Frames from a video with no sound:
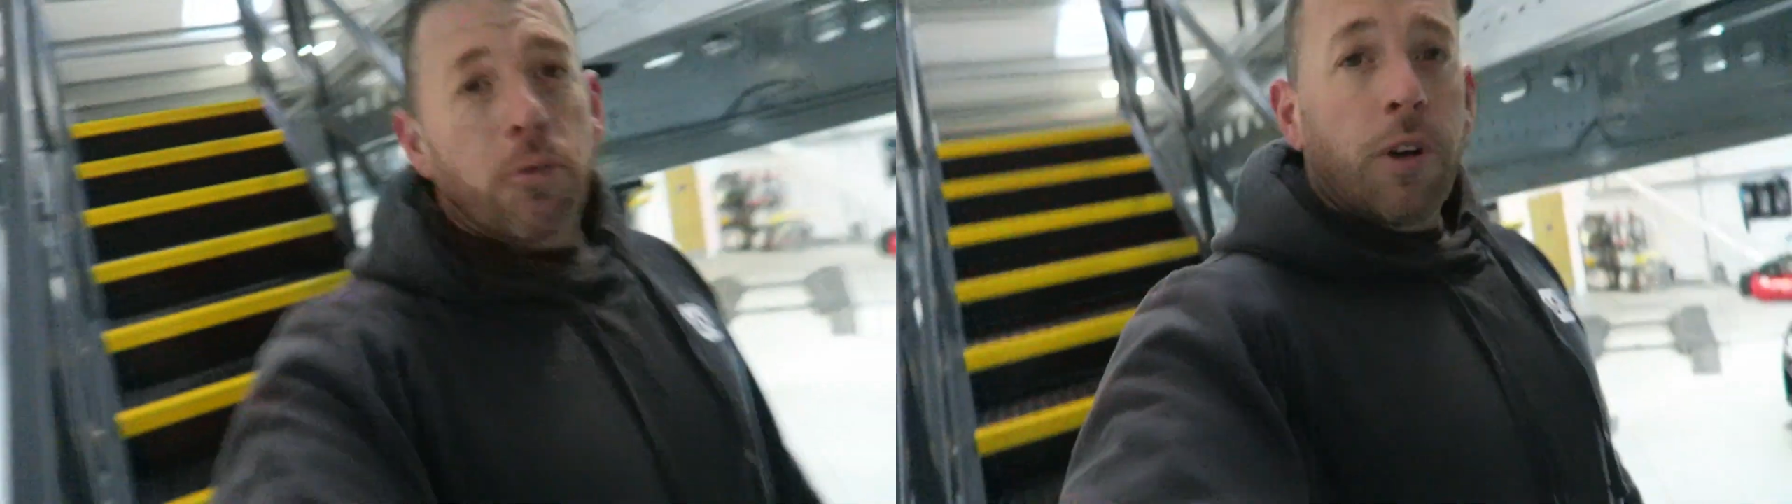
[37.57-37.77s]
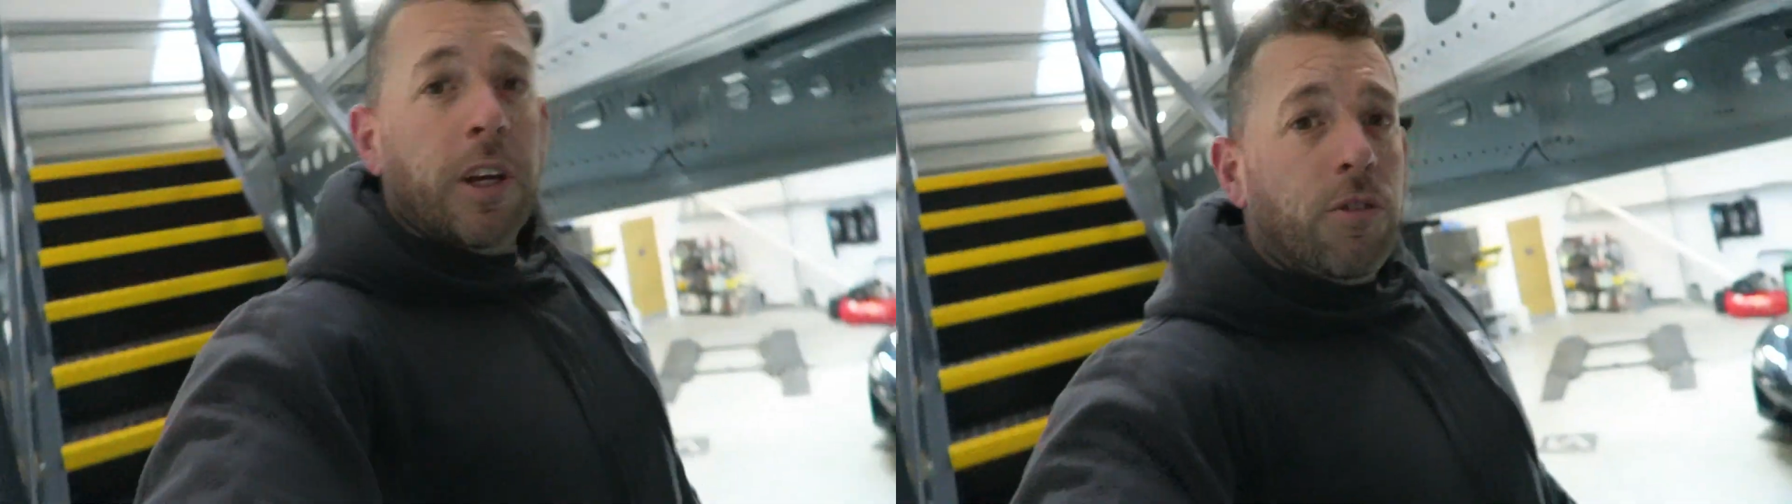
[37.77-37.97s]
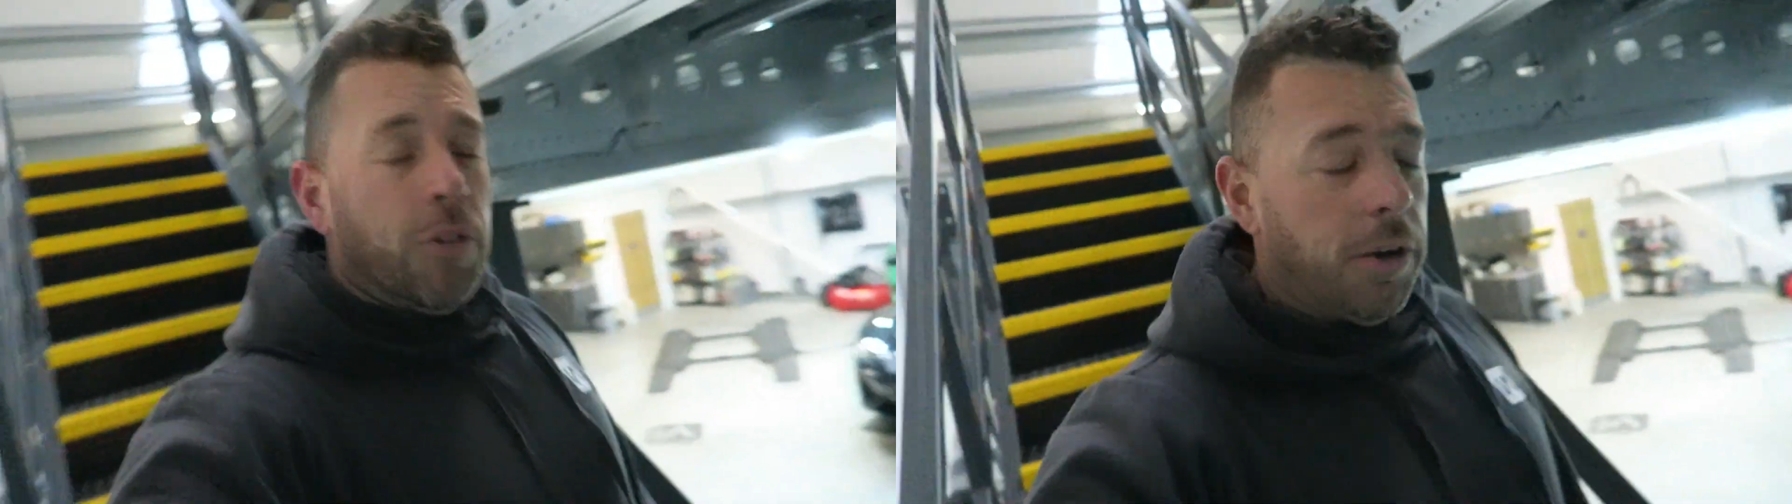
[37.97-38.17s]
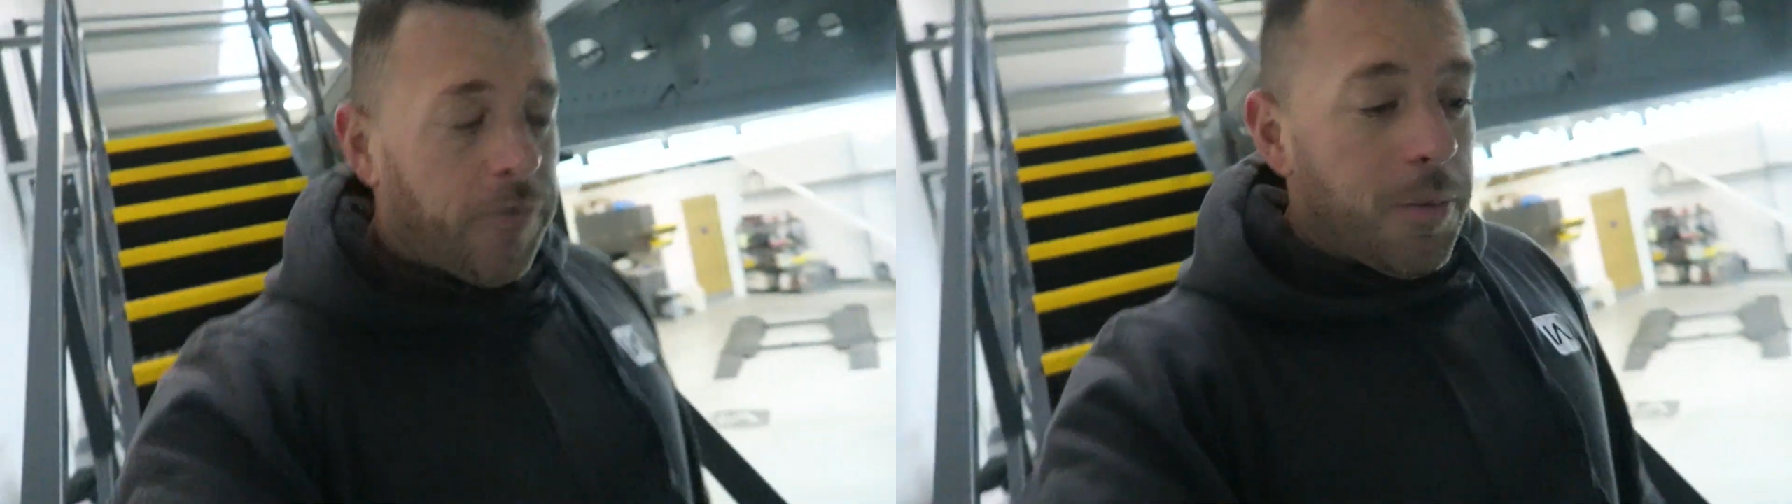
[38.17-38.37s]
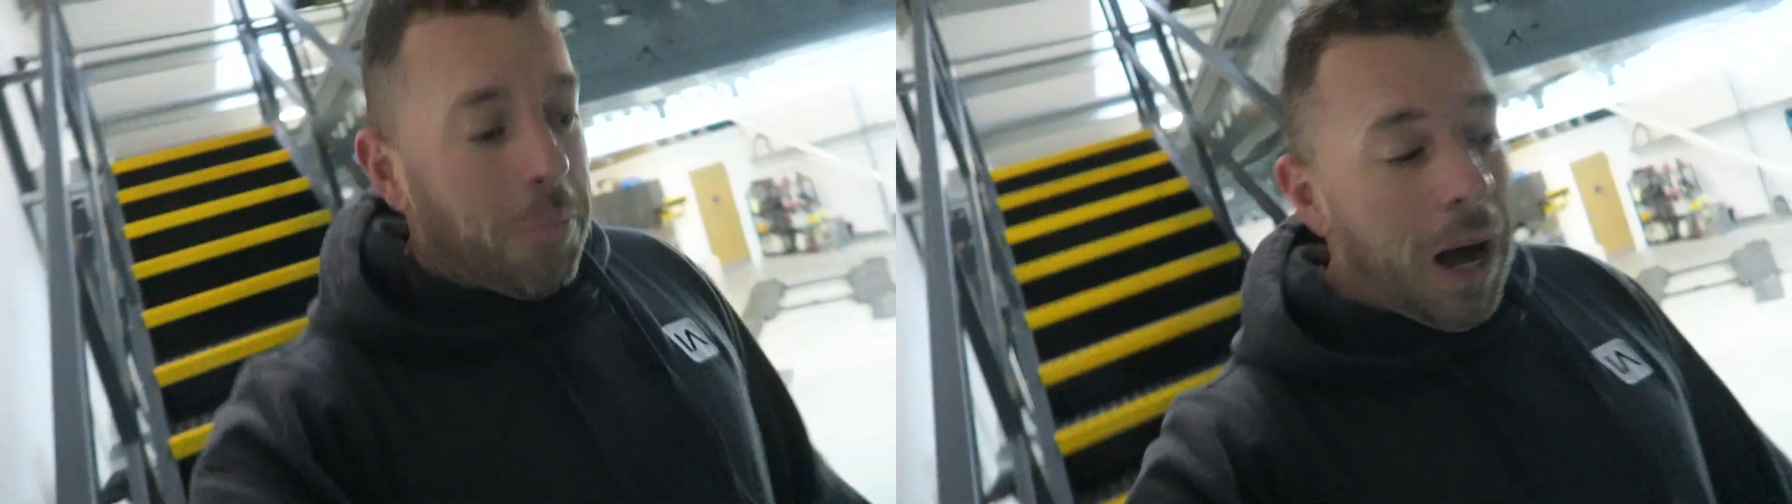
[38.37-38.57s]
feel really sorry
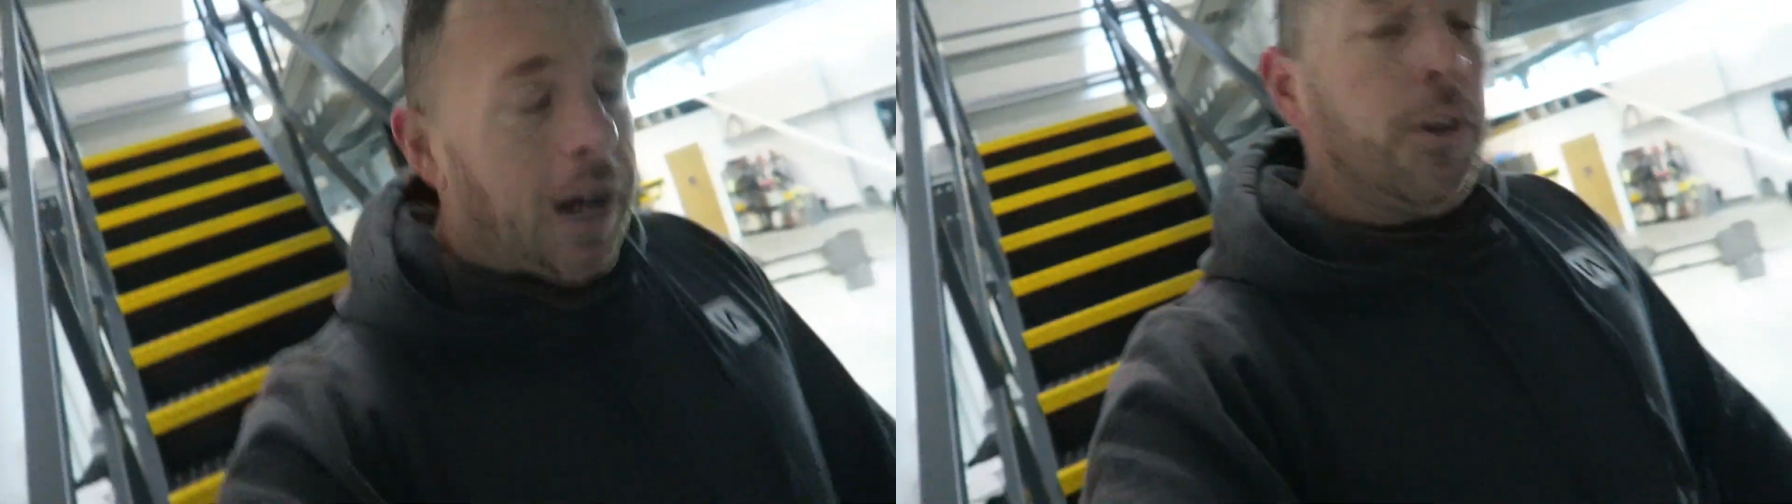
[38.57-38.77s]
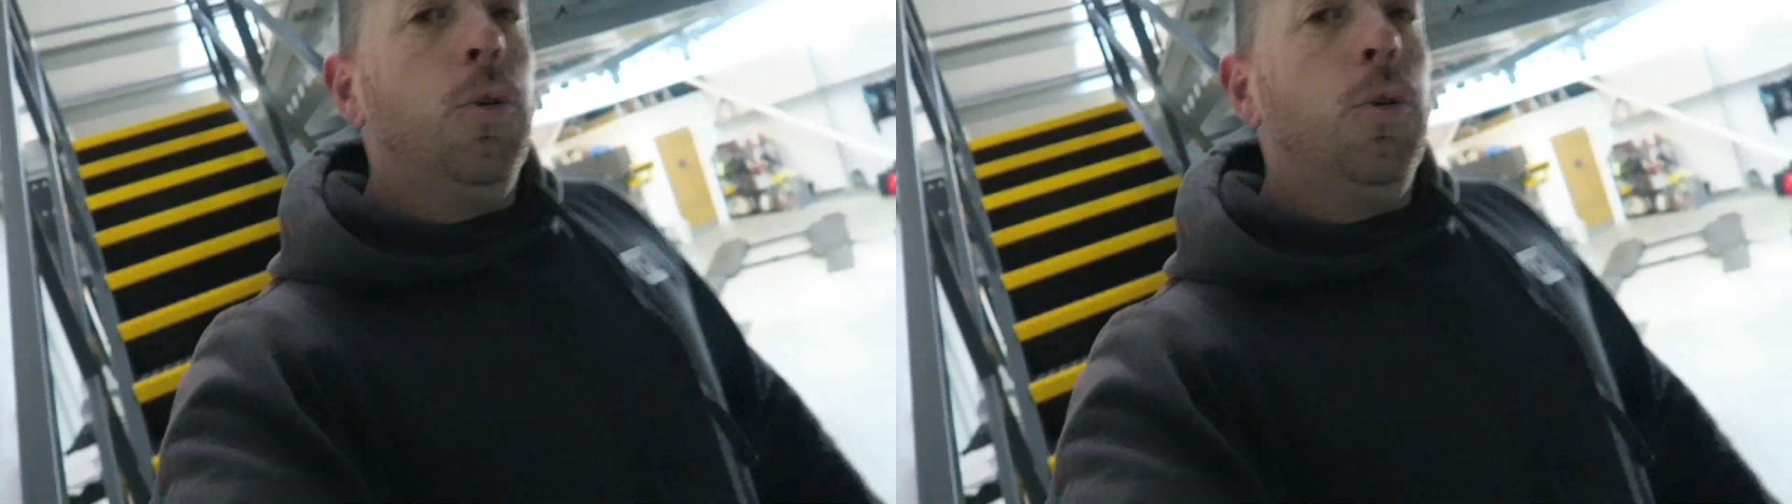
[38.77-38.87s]
for Matt,